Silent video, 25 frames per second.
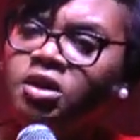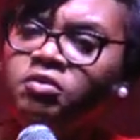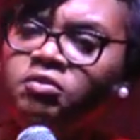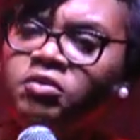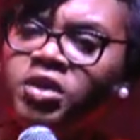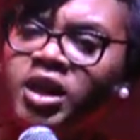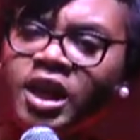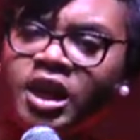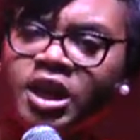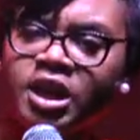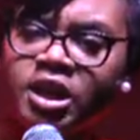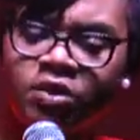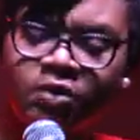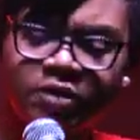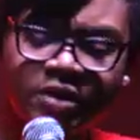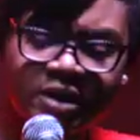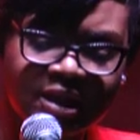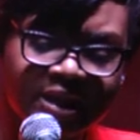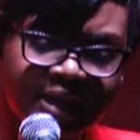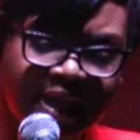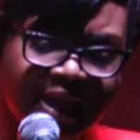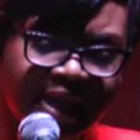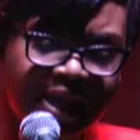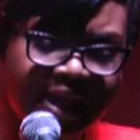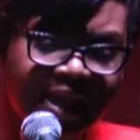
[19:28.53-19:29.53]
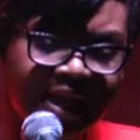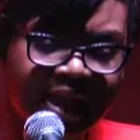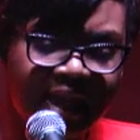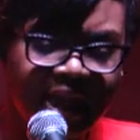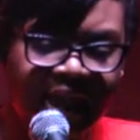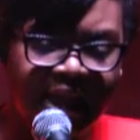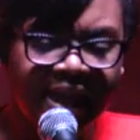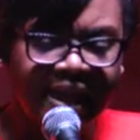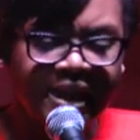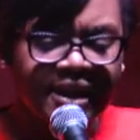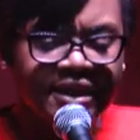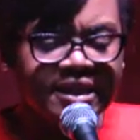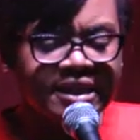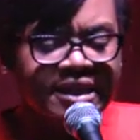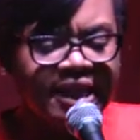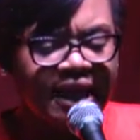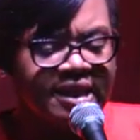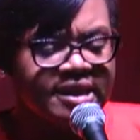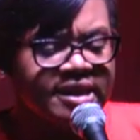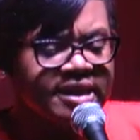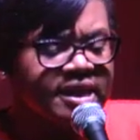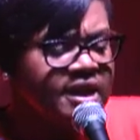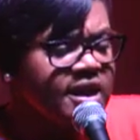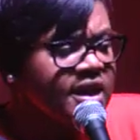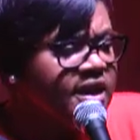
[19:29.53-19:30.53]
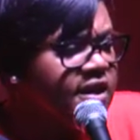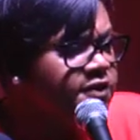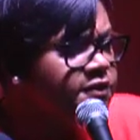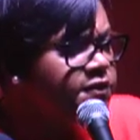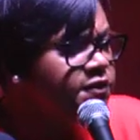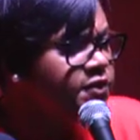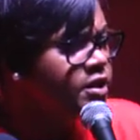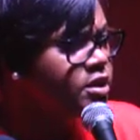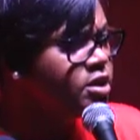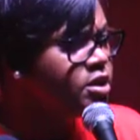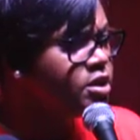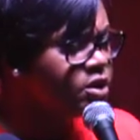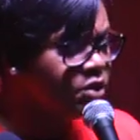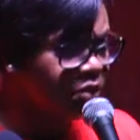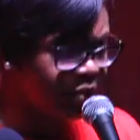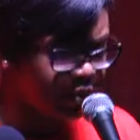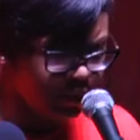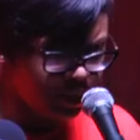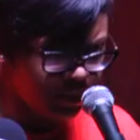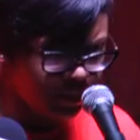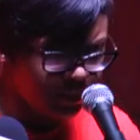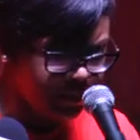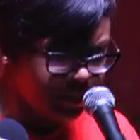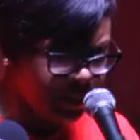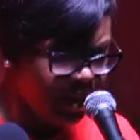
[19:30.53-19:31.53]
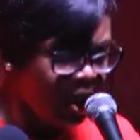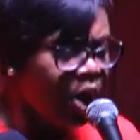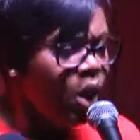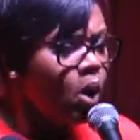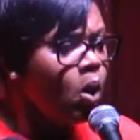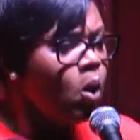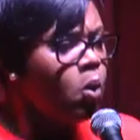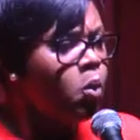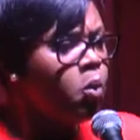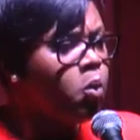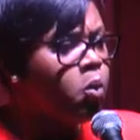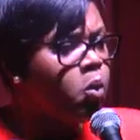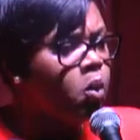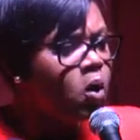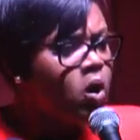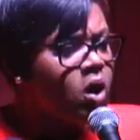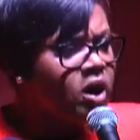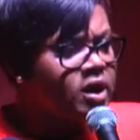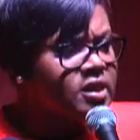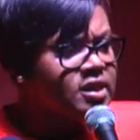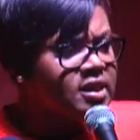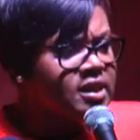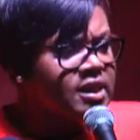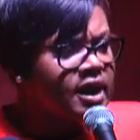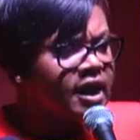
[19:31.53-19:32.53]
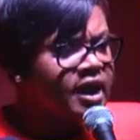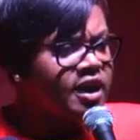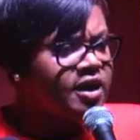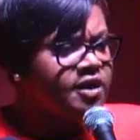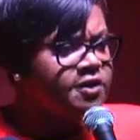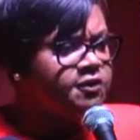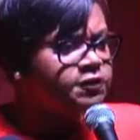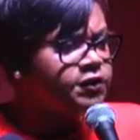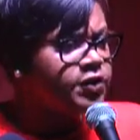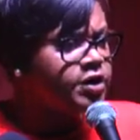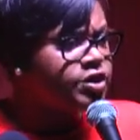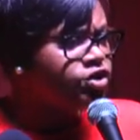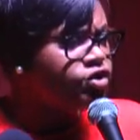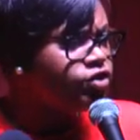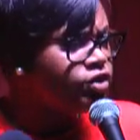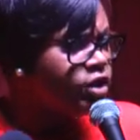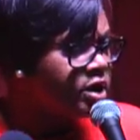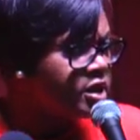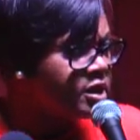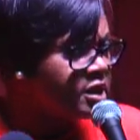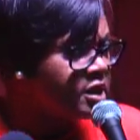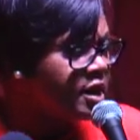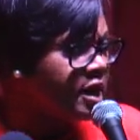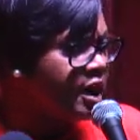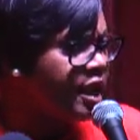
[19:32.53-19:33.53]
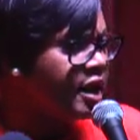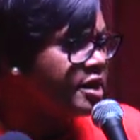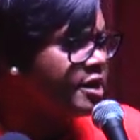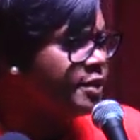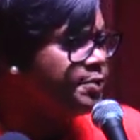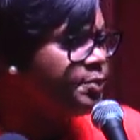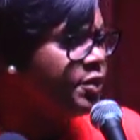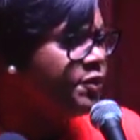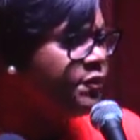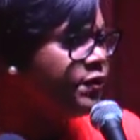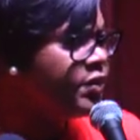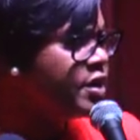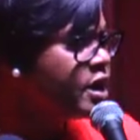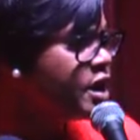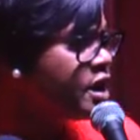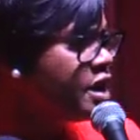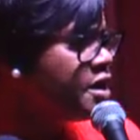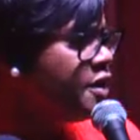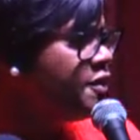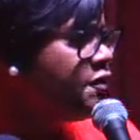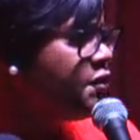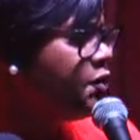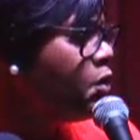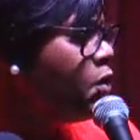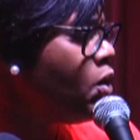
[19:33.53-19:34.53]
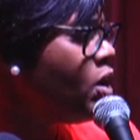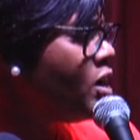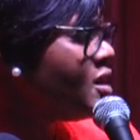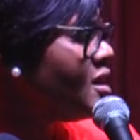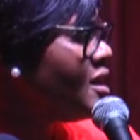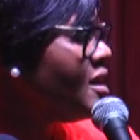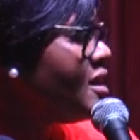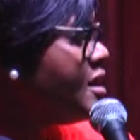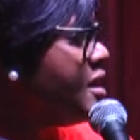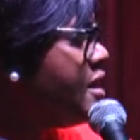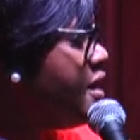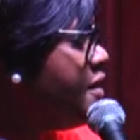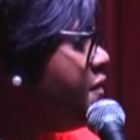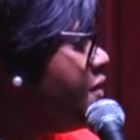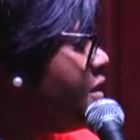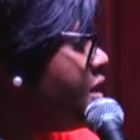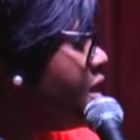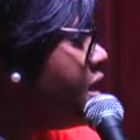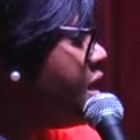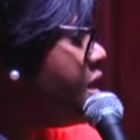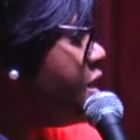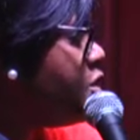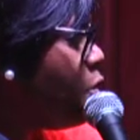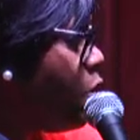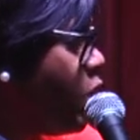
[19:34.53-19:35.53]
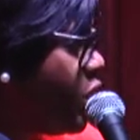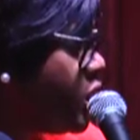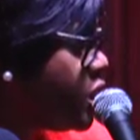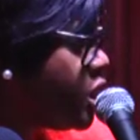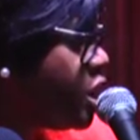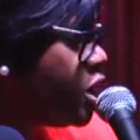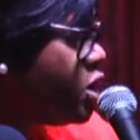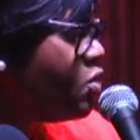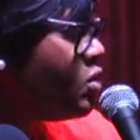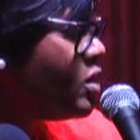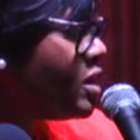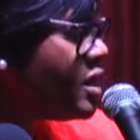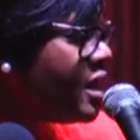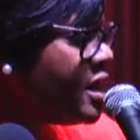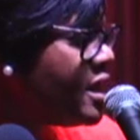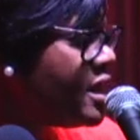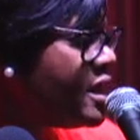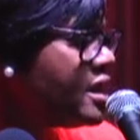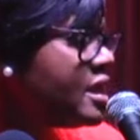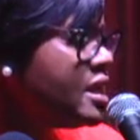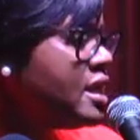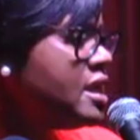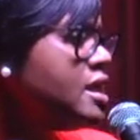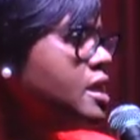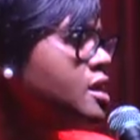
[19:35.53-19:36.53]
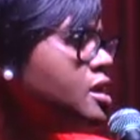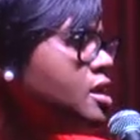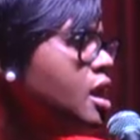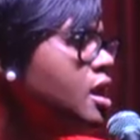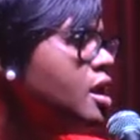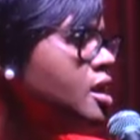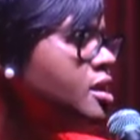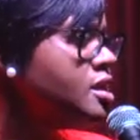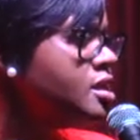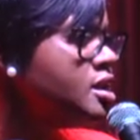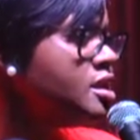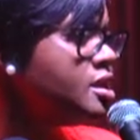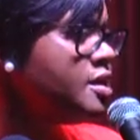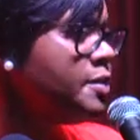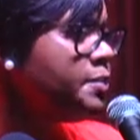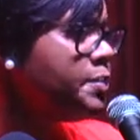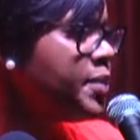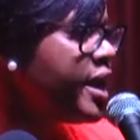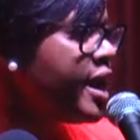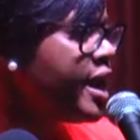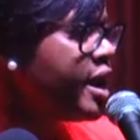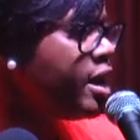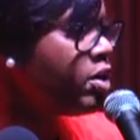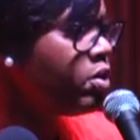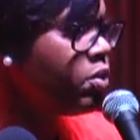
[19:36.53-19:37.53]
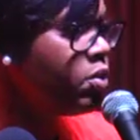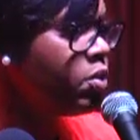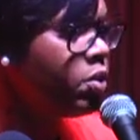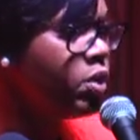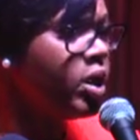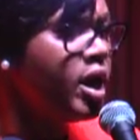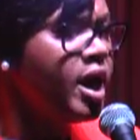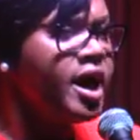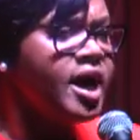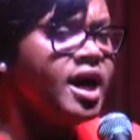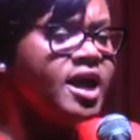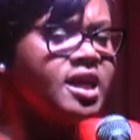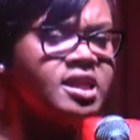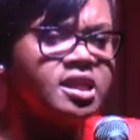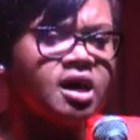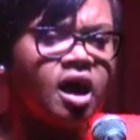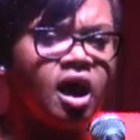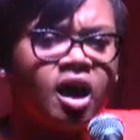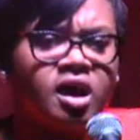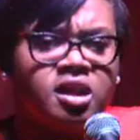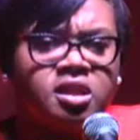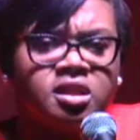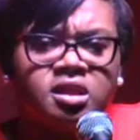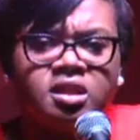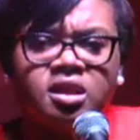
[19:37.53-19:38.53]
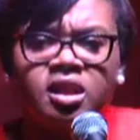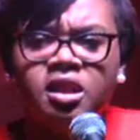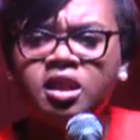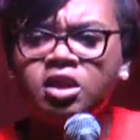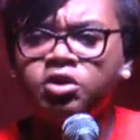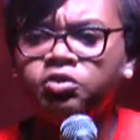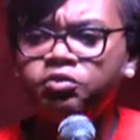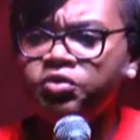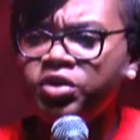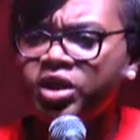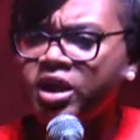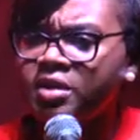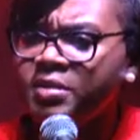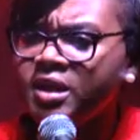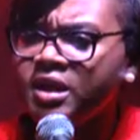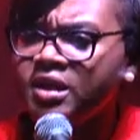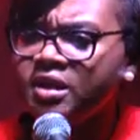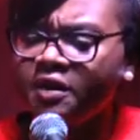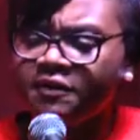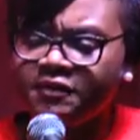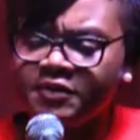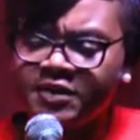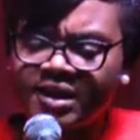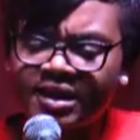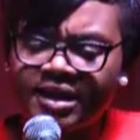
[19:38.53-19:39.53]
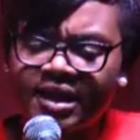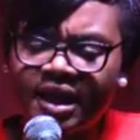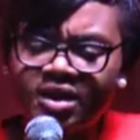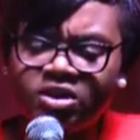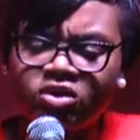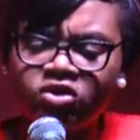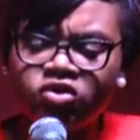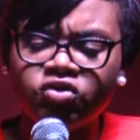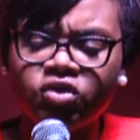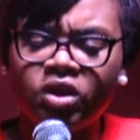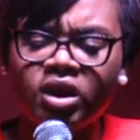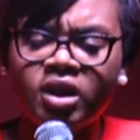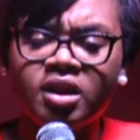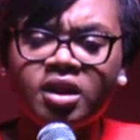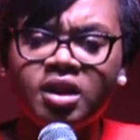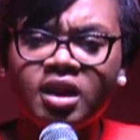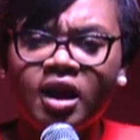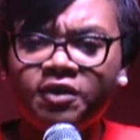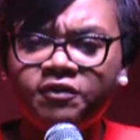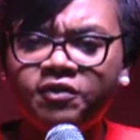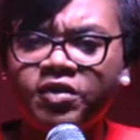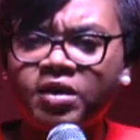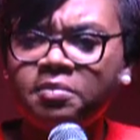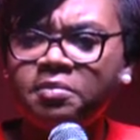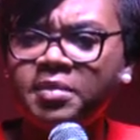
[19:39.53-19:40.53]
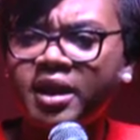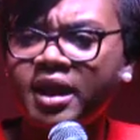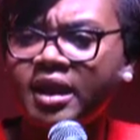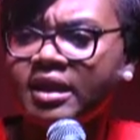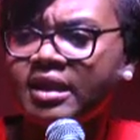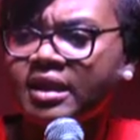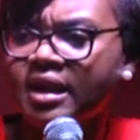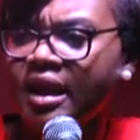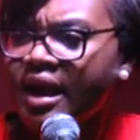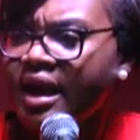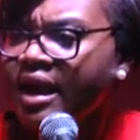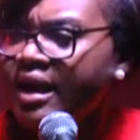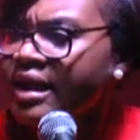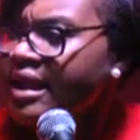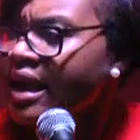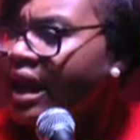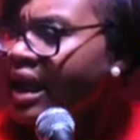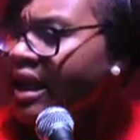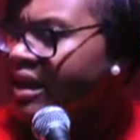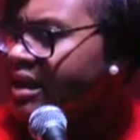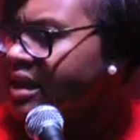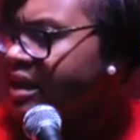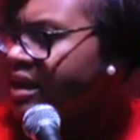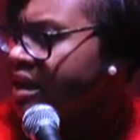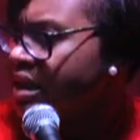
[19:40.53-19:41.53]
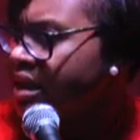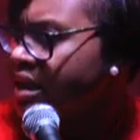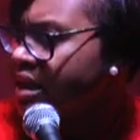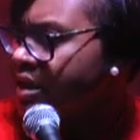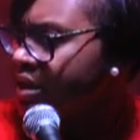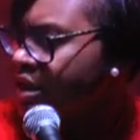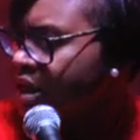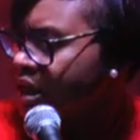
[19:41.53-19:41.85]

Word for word: the radio saying that even though water infrastructure and the provision of water services, water utilities to Tobago is under the remit of central government, that the